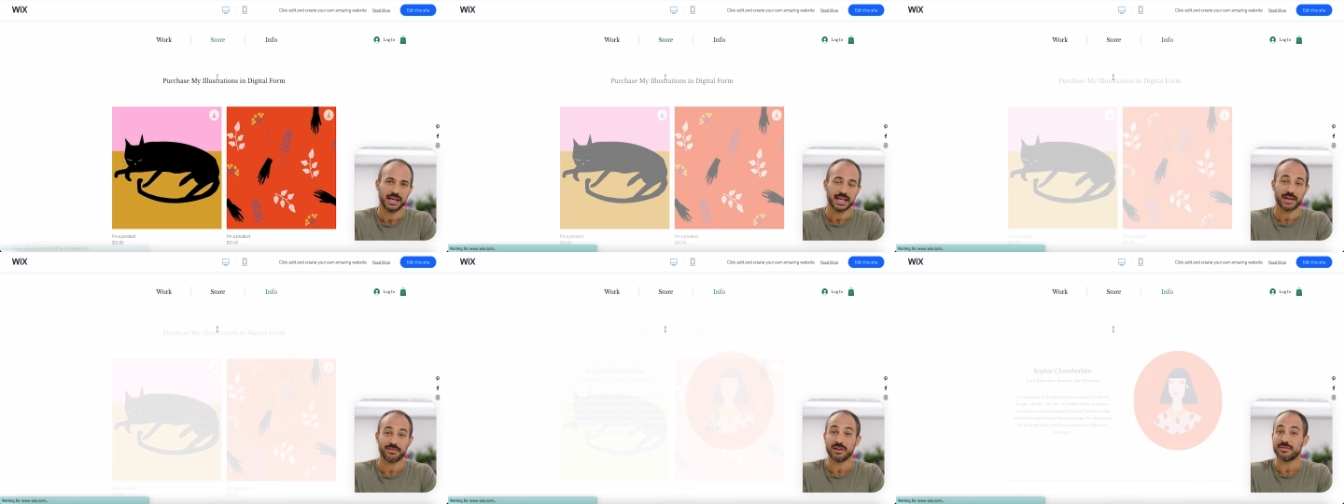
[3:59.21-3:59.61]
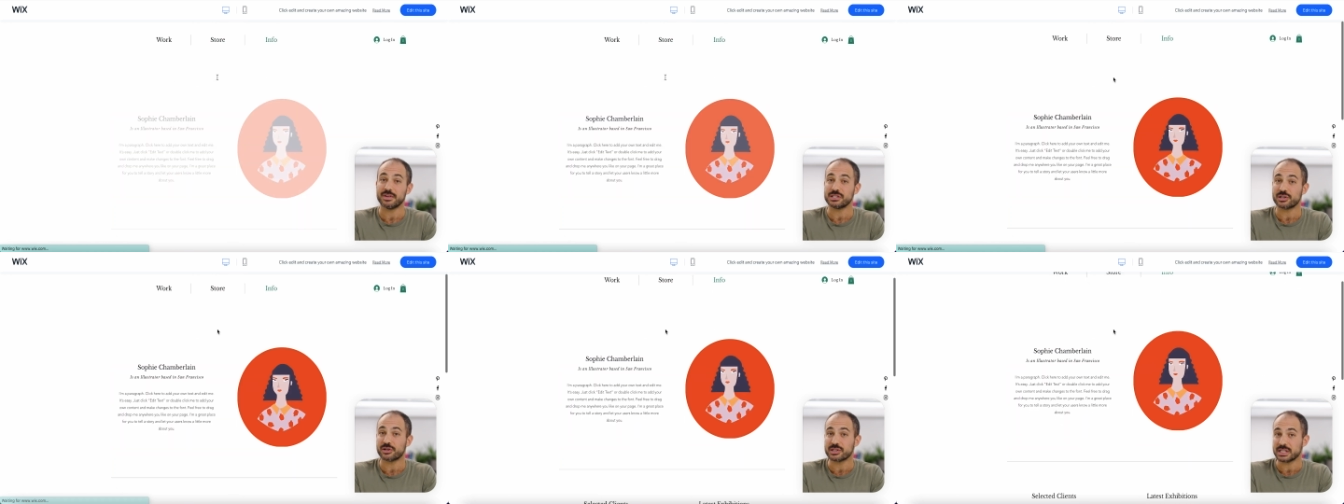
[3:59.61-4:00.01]
giving
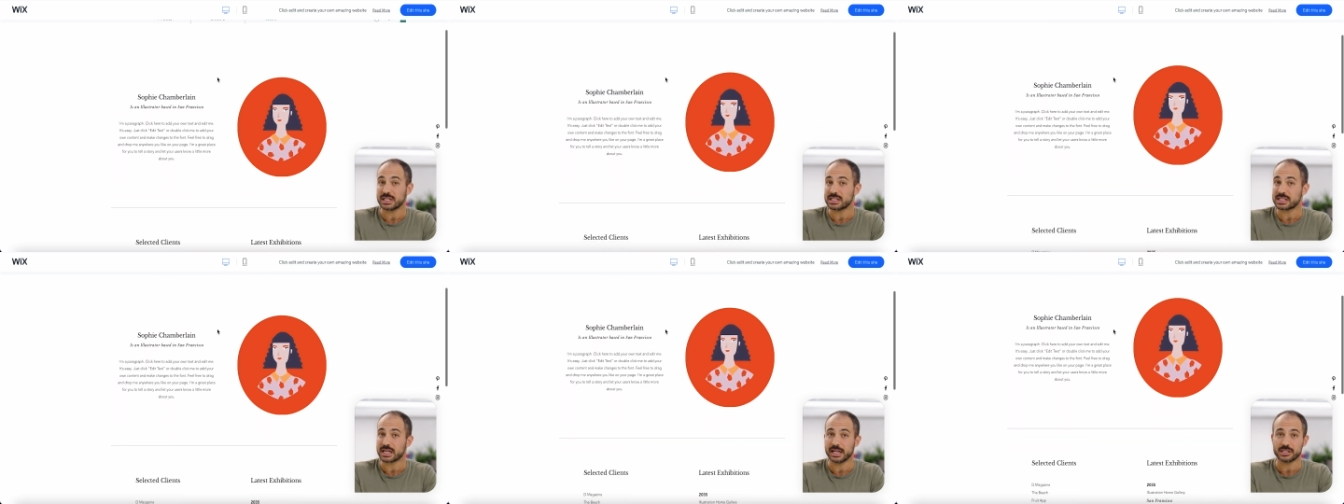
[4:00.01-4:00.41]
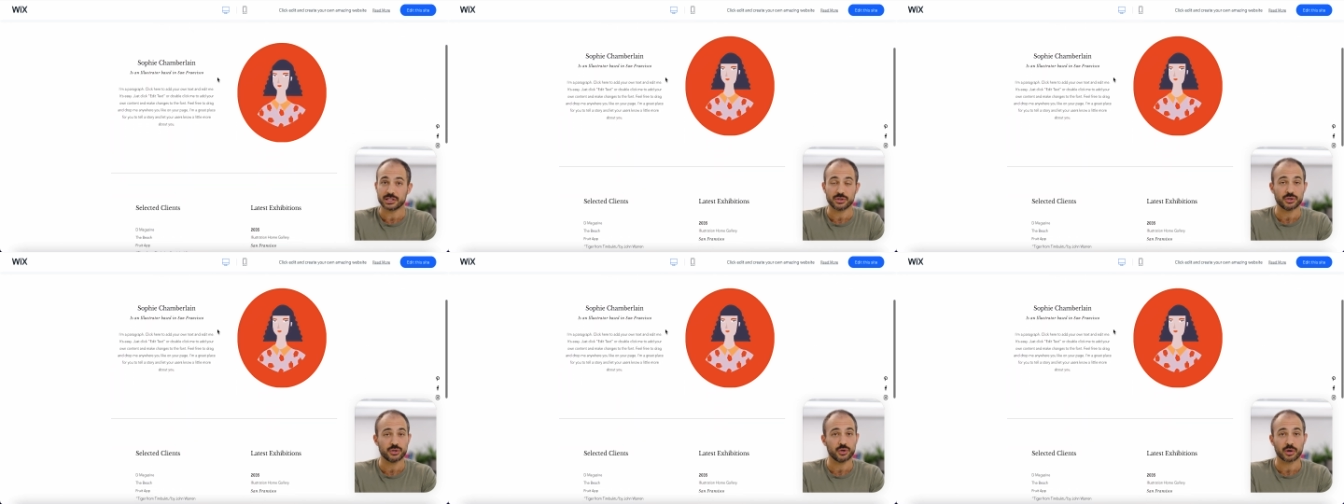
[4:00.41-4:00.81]
visitors insights
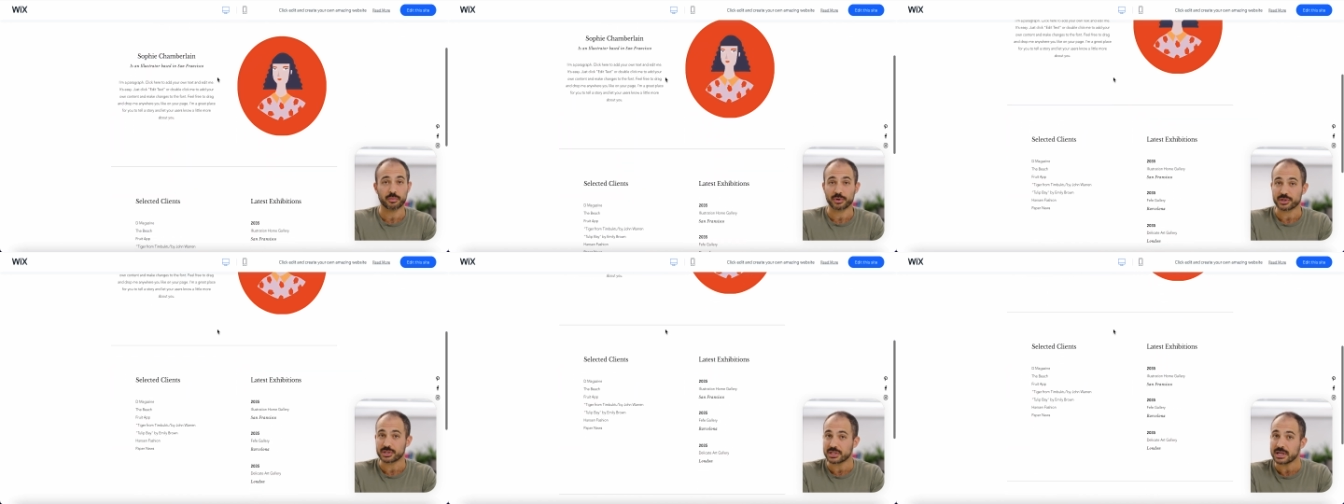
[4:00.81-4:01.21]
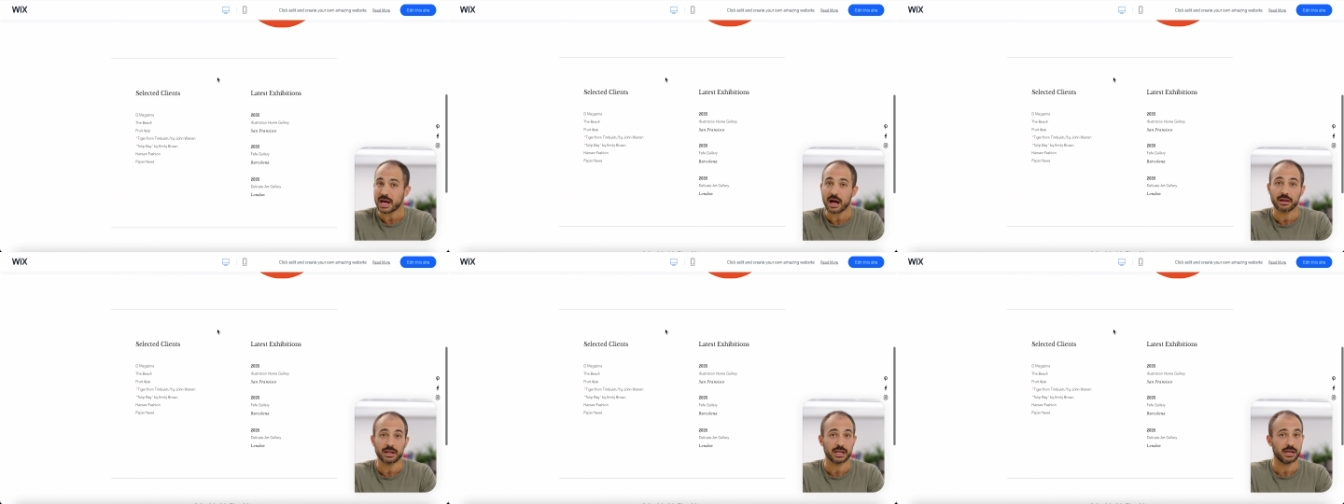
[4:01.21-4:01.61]
into your
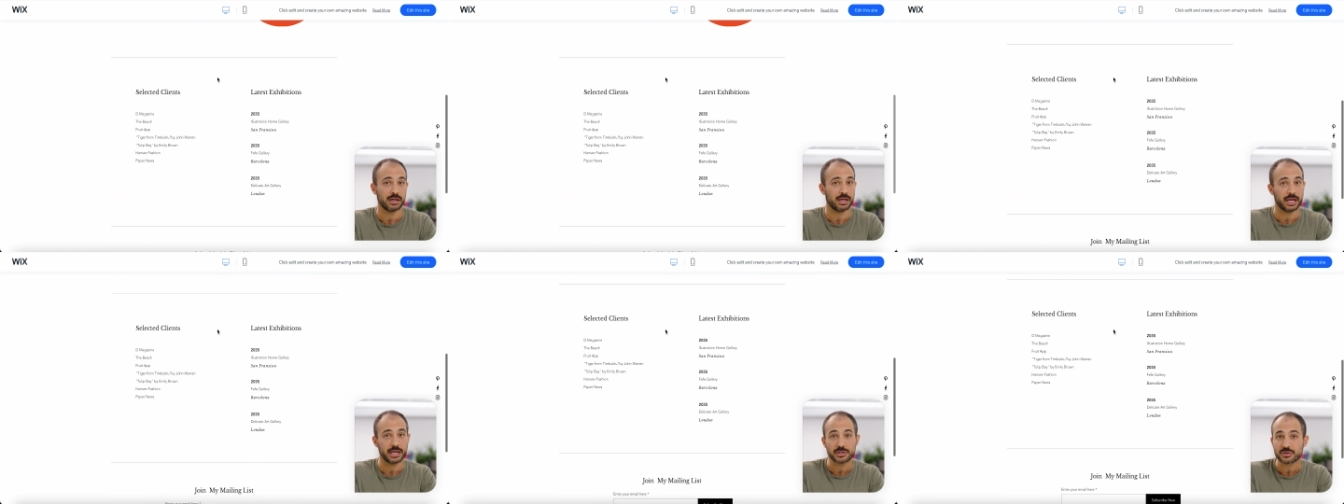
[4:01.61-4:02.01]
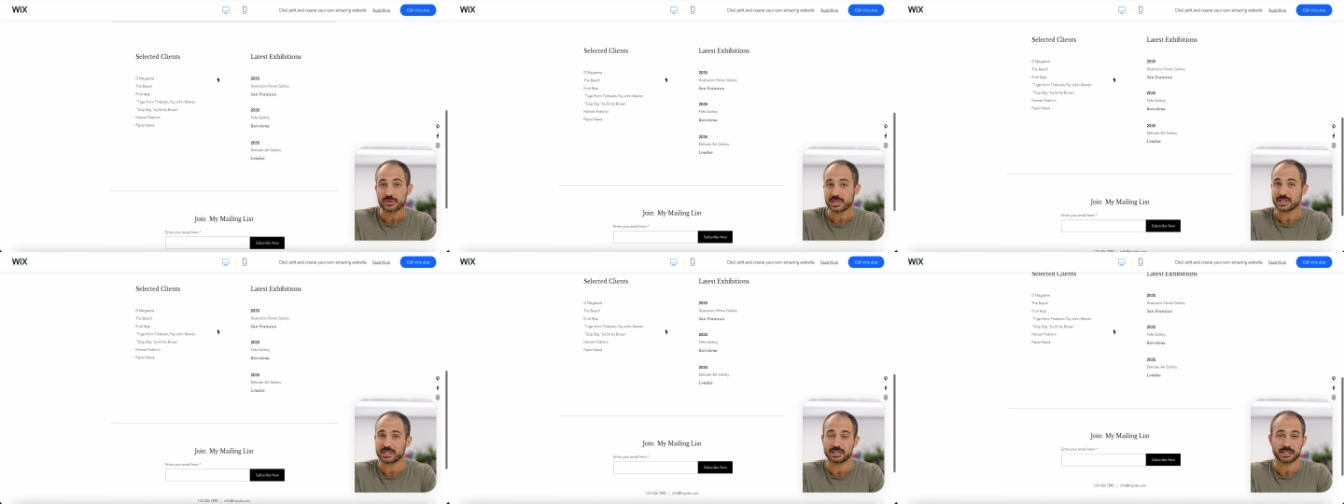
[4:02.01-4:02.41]
personality,
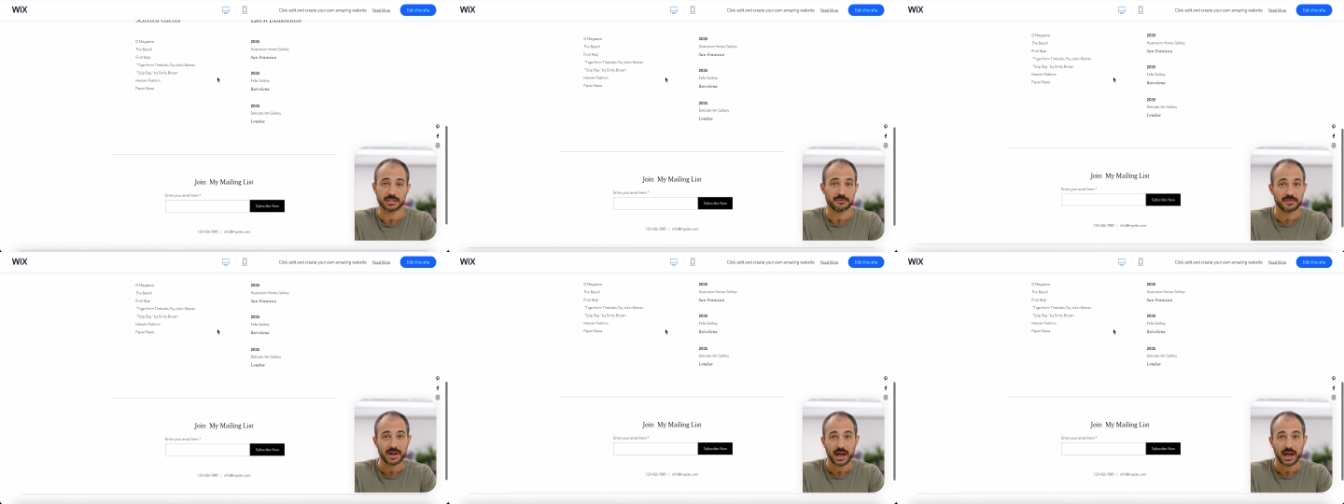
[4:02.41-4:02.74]
interests, and